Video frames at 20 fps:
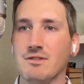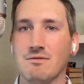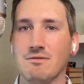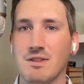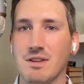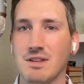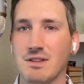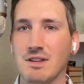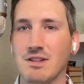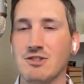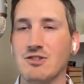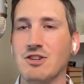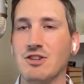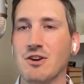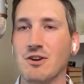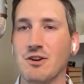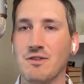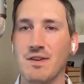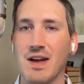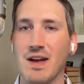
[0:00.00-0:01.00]
these
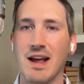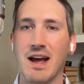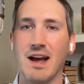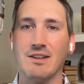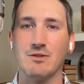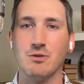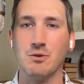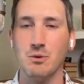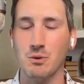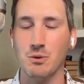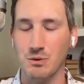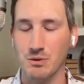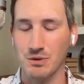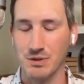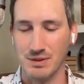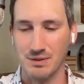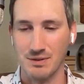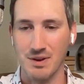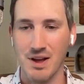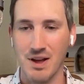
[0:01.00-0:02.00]
generative AI tools
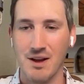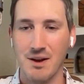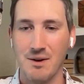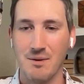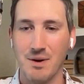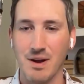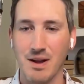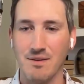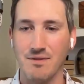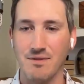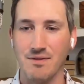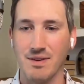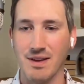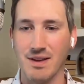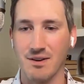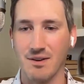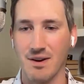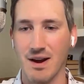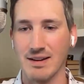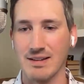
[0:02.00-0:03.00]
and way of
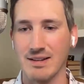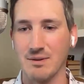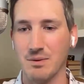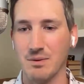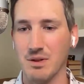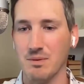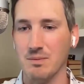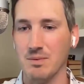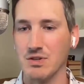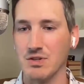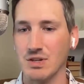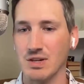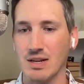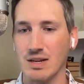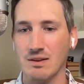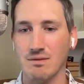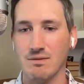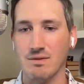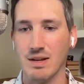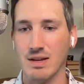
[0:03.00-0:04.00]
interacting with a
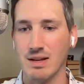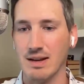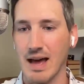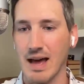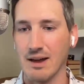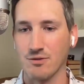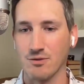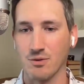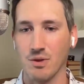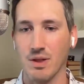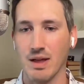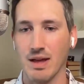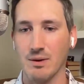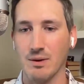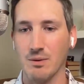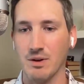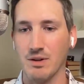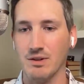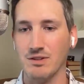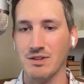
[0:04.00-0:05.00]
machine via natural
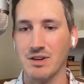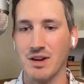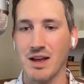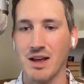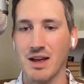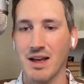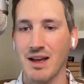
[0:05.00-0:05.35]
language,